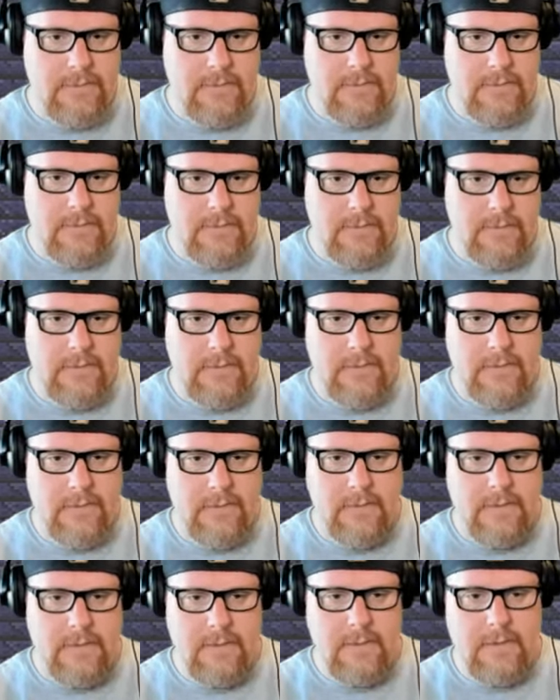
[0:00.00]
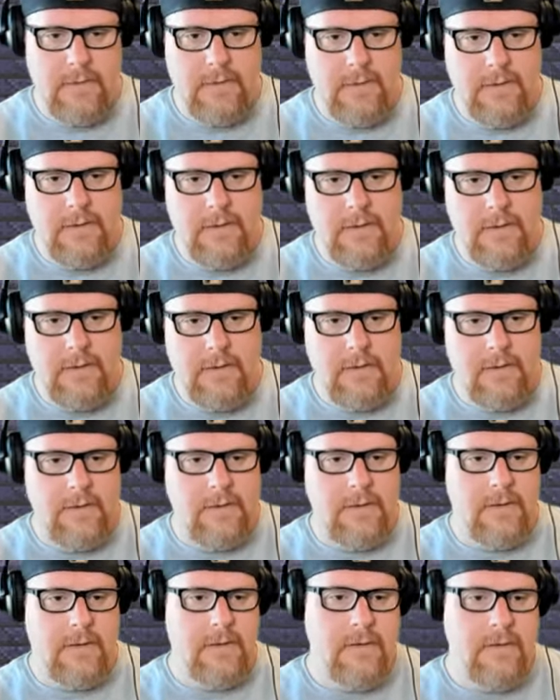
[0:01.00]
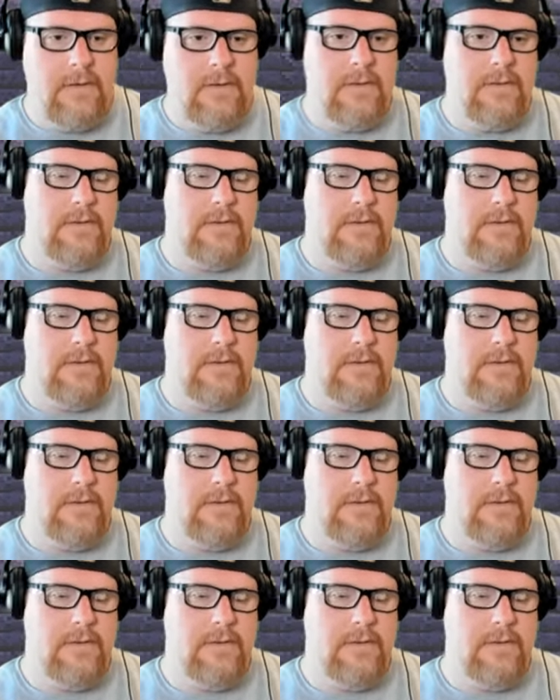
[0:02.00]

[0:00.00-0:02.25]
(silence)